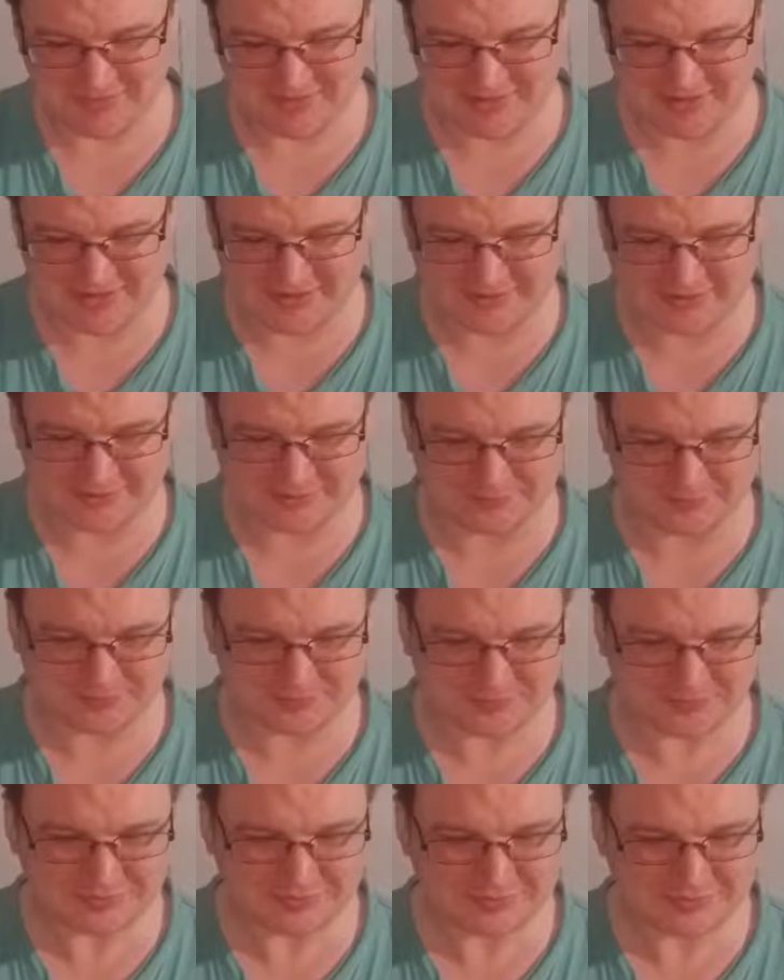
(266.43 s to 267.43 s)

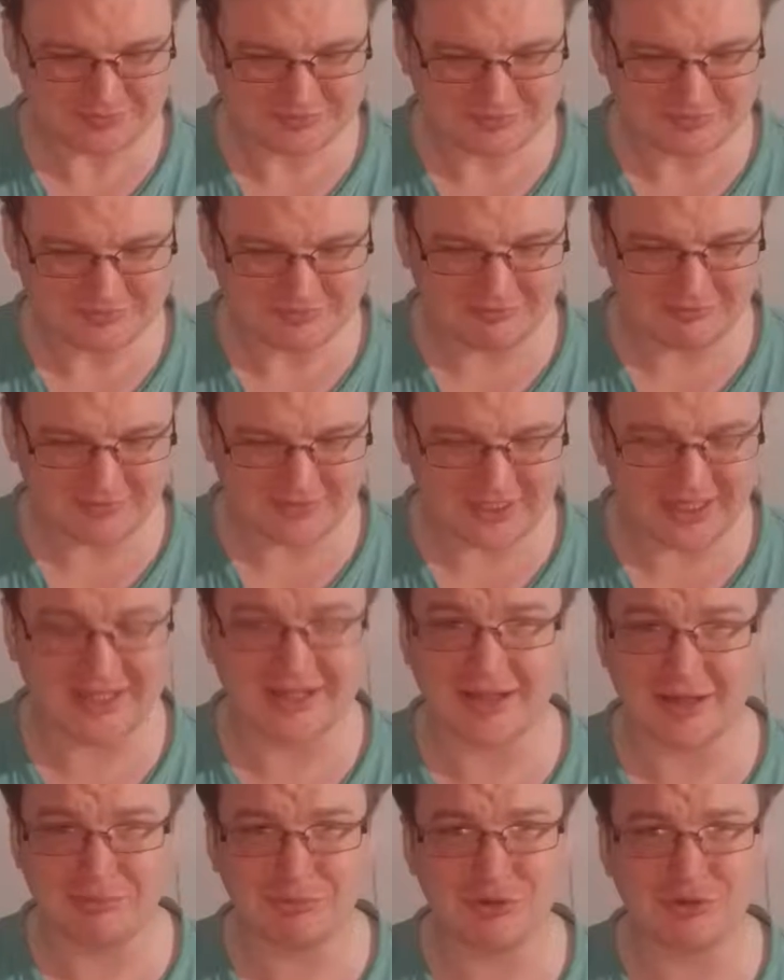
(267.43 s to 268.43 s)

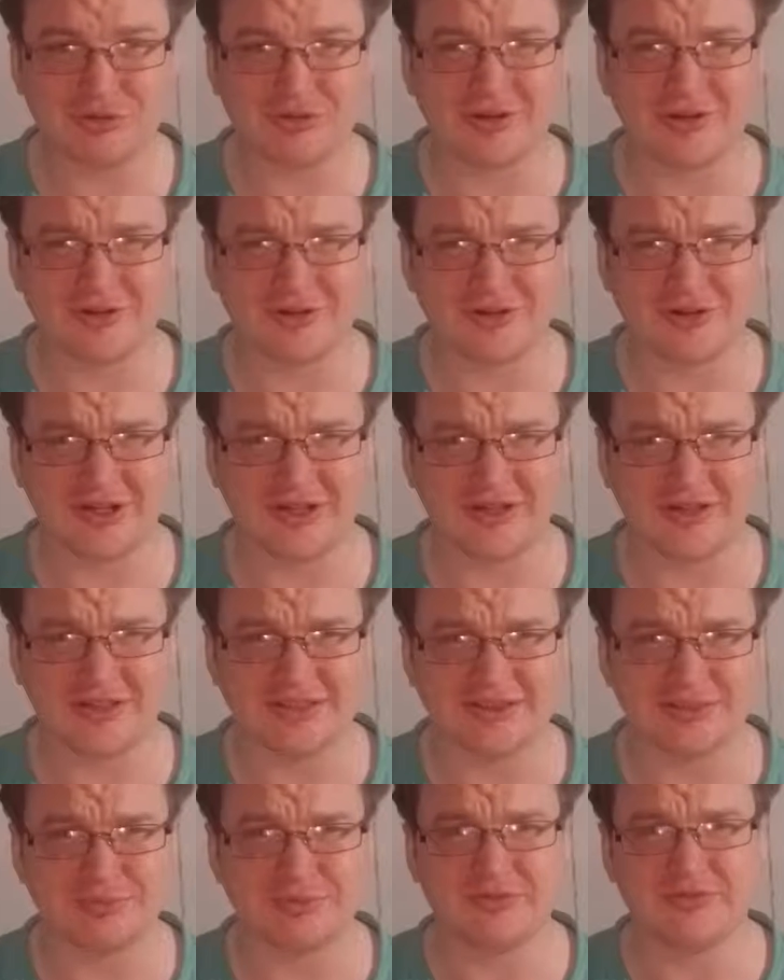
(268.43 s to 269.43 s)
And I'm not under any
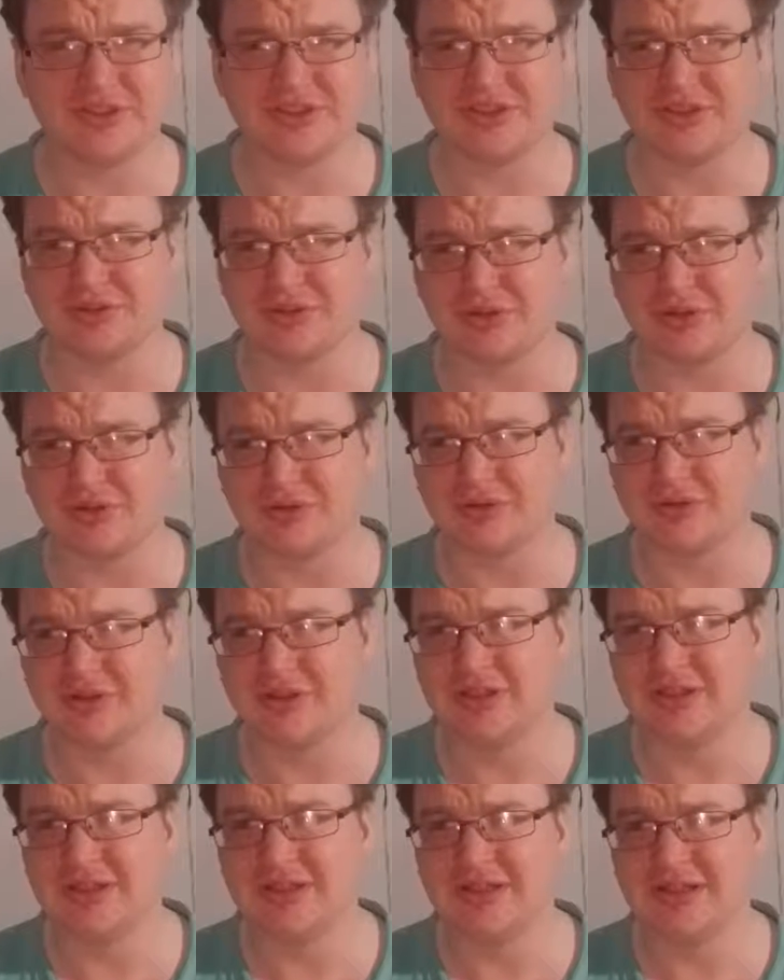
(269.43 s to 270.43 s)
supervision or
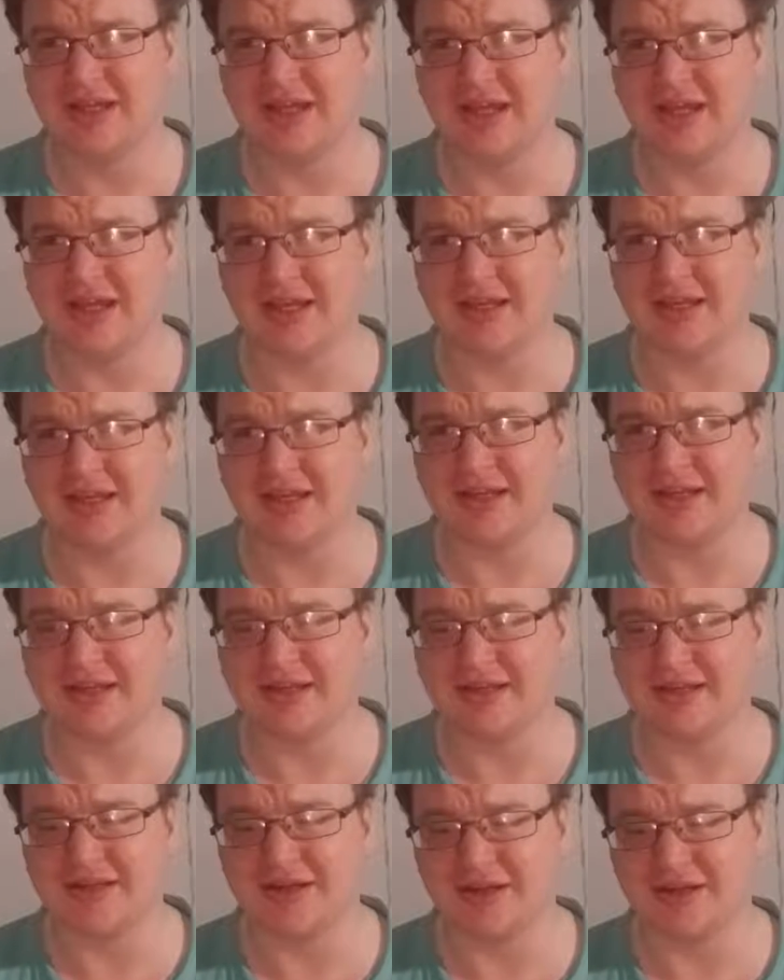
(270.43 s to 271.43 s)

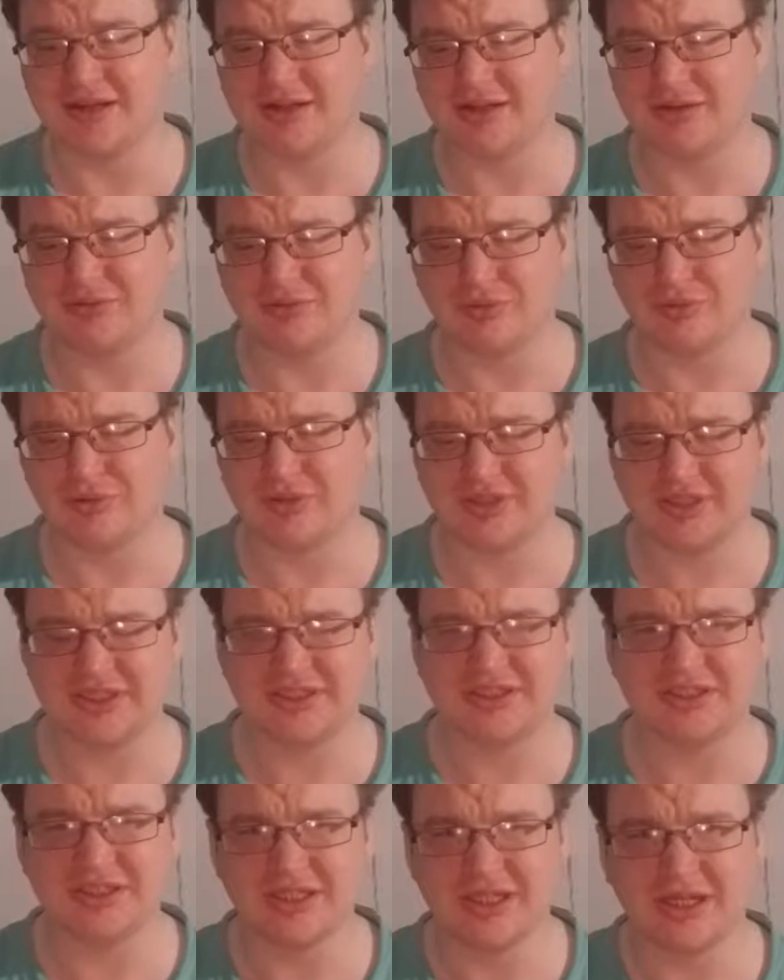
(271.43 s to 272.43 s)
guide
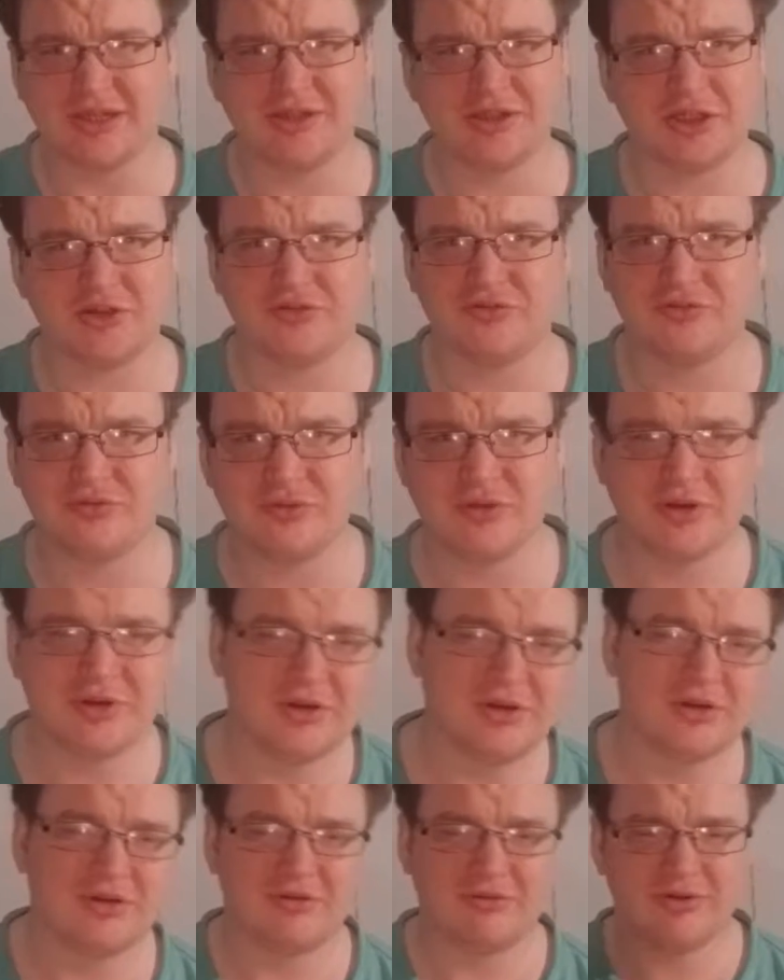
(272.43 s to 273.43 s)
teaching. I'm just
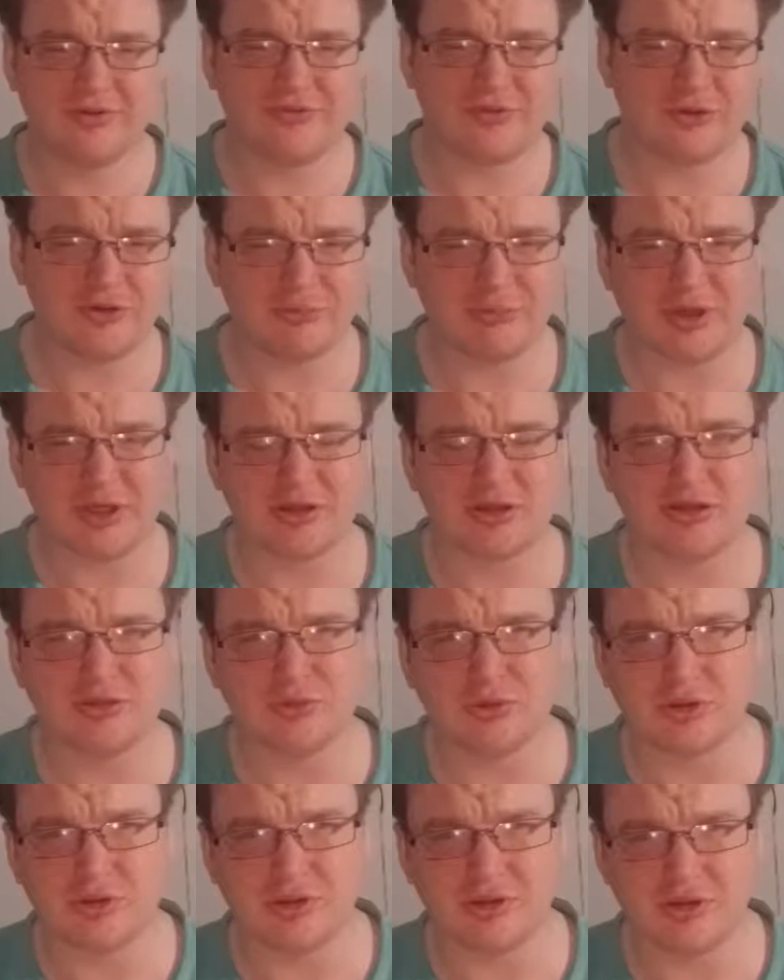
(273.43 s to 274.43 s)
referring back to
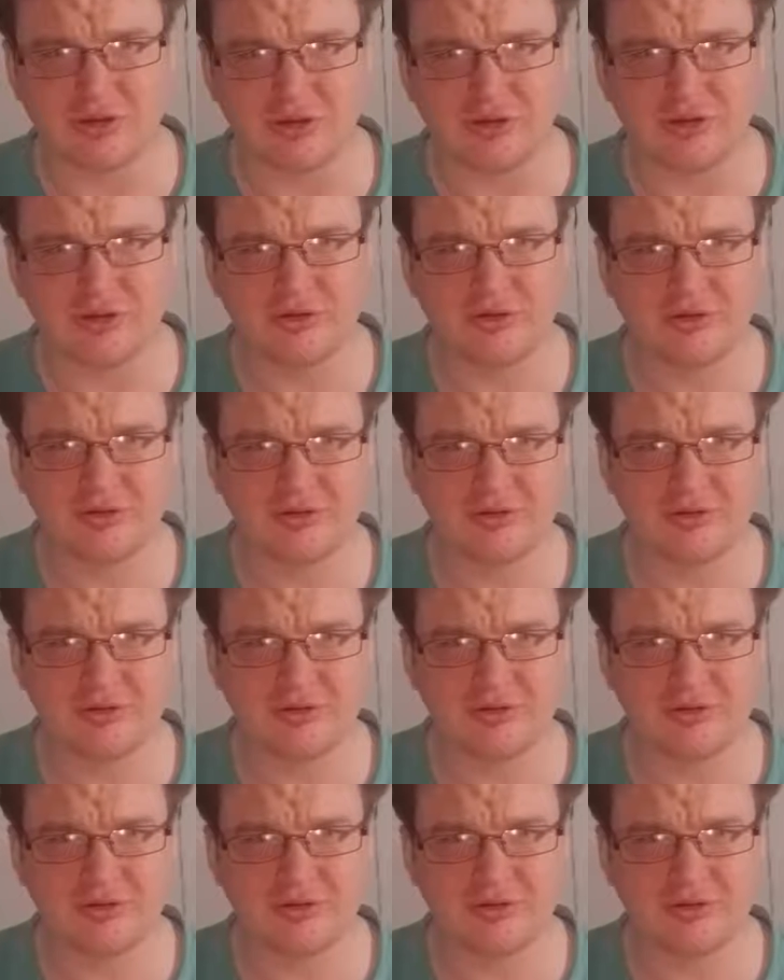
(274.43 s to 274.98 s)
what I learned